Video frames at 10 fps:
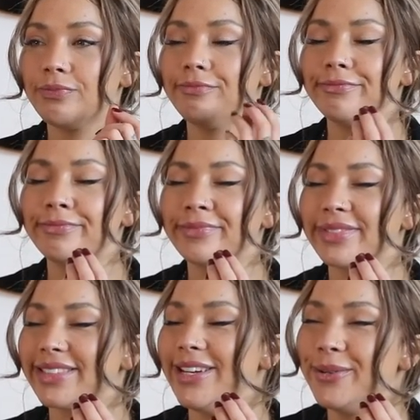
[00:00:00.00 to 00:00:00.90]

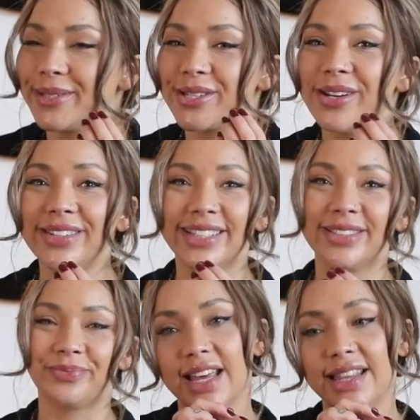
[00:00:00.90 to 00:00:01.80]
It was so
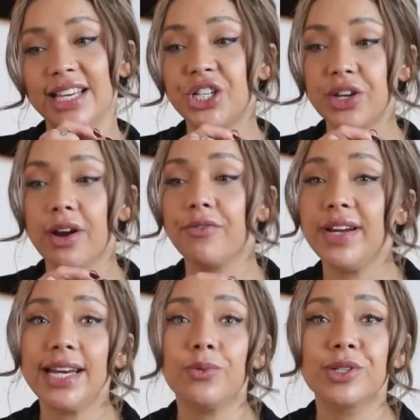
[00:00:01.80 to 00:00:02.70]
good. This year I
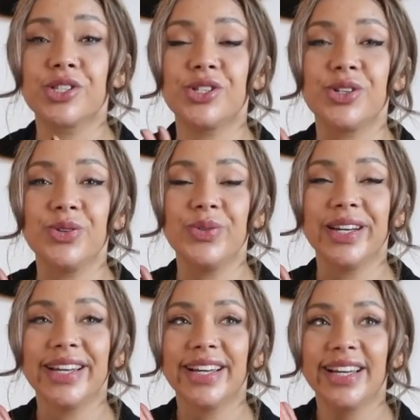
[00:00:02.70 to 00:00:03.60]
really want to